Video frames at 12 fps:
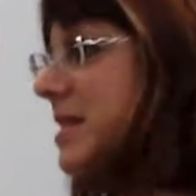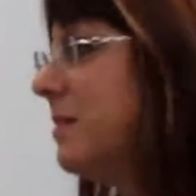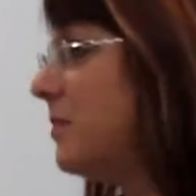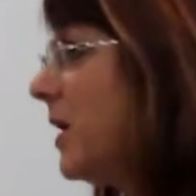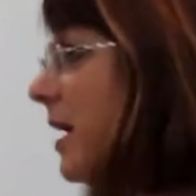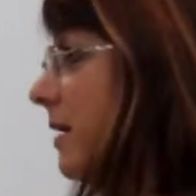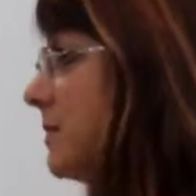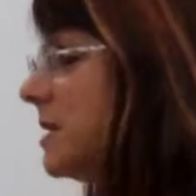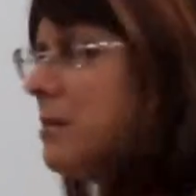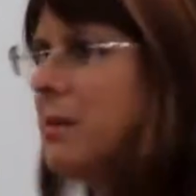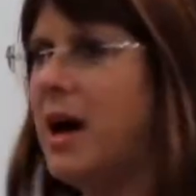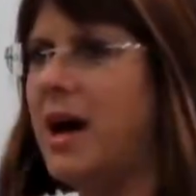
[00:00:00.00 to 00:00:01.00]

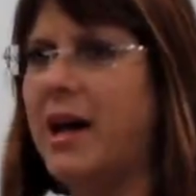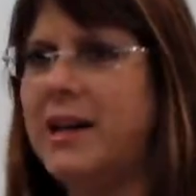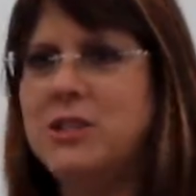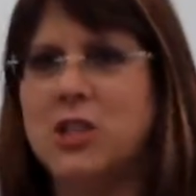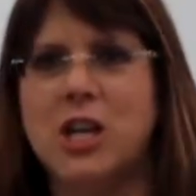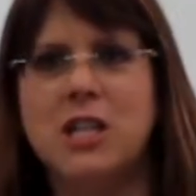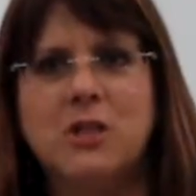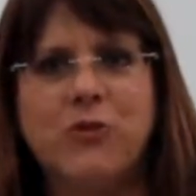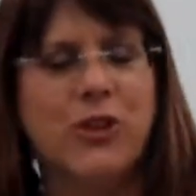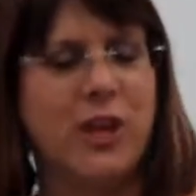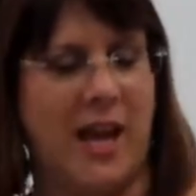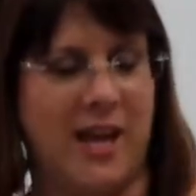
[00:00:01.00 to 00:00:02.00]
Sometimes the mind
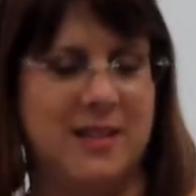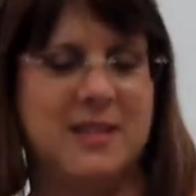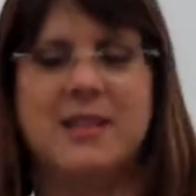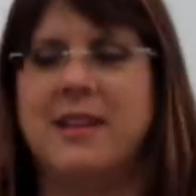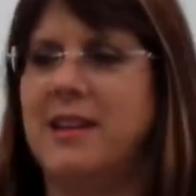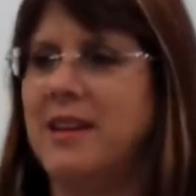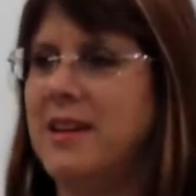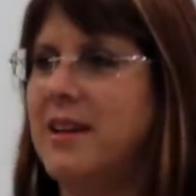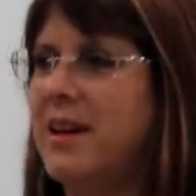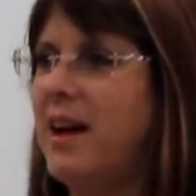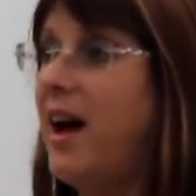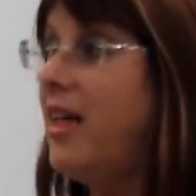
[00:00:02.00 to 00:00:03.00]
just forgets.
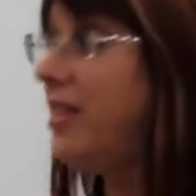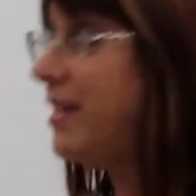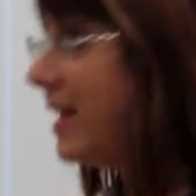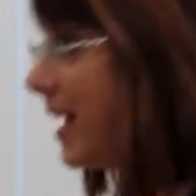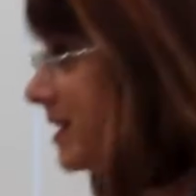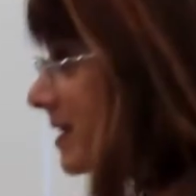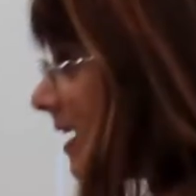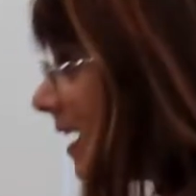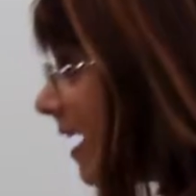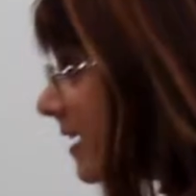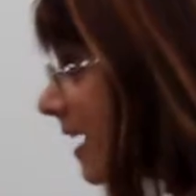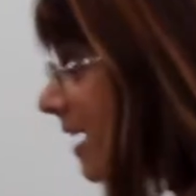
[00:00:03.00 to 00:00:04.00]
The next
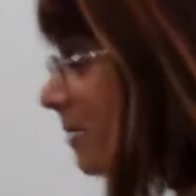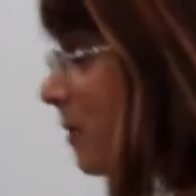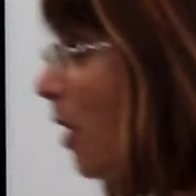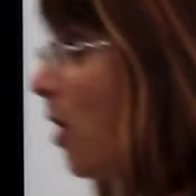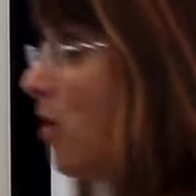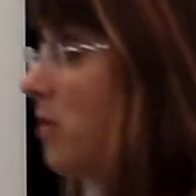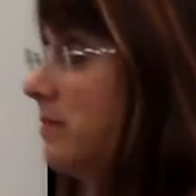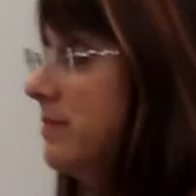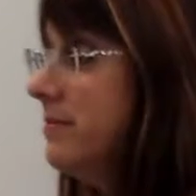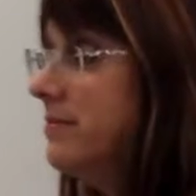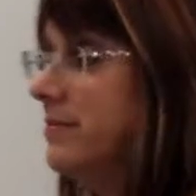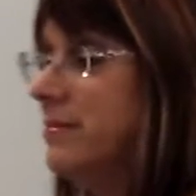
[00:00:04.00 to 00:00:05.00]
day I came home.